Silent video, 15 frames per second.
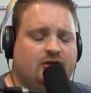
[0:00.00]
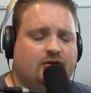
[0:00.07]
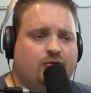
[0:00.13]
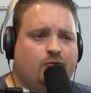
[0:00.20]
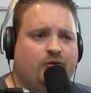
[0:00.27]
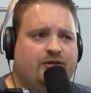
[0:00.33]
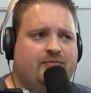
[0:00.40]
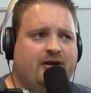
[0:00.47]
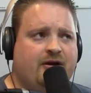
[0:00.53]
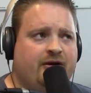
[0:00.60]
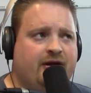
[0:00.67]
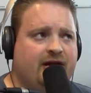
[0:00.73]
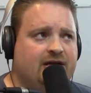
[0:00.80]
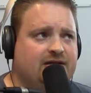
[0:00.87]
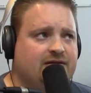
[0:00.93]

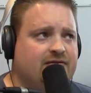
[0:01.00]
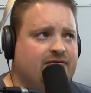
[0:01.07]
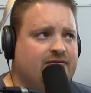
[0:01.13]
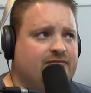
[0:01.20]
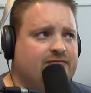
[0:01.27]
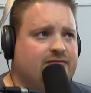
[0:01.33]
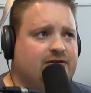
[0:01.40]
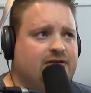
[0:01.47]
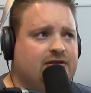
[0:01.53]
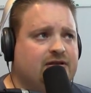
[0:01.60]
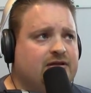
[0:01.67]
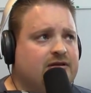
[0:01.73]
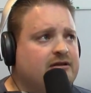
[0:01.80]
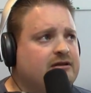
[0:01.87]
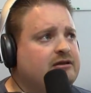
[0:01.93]
marinades,
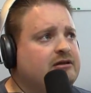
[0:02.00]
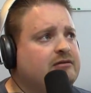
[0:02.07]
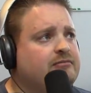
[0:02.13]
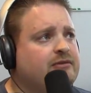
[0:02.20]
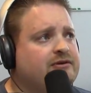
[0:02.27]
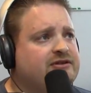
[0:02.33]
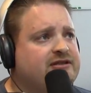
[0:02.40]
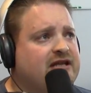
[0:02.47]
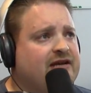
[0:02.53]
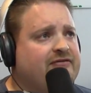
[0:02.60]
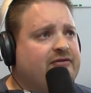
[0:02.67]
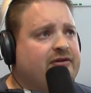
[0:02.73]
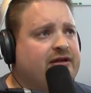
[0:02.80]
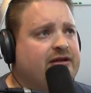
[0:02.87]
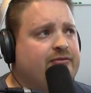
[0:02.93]
most
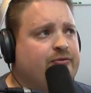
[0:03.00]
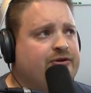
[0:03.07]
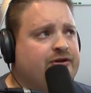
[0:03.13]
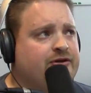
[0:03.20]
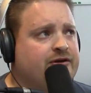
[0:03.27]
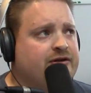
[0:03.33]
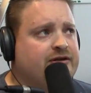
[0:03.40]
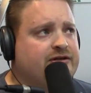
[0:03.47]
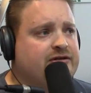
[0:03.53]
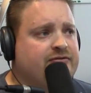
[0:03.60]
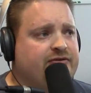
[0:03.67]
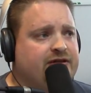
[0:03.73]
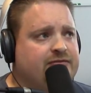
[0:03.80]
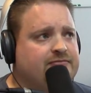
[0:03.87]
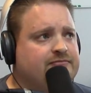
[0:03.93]
definitely, when you're cooking sous
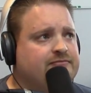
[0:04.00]
vide.